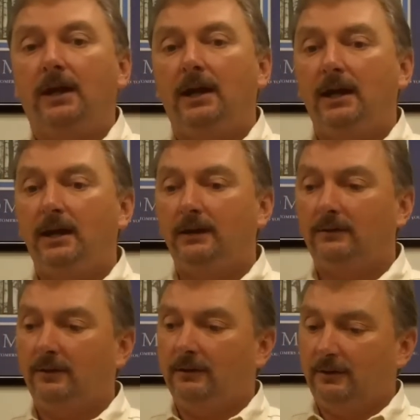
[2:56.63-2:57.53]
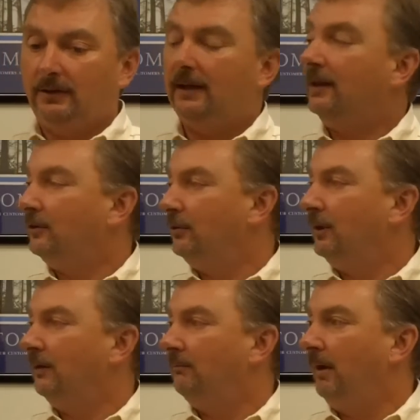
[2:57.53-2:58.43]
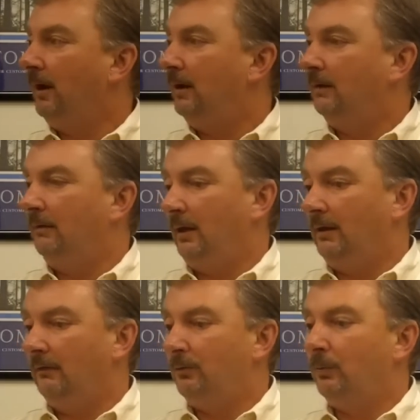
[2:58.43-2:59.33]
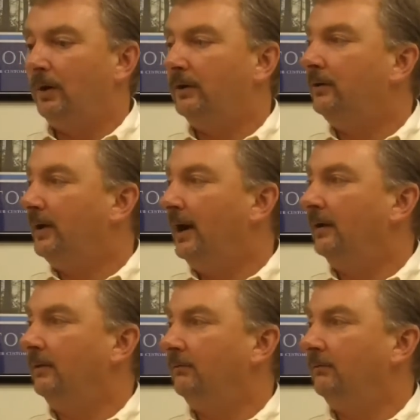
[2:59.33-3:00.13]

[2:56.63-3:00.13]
and getting it to a level where you're not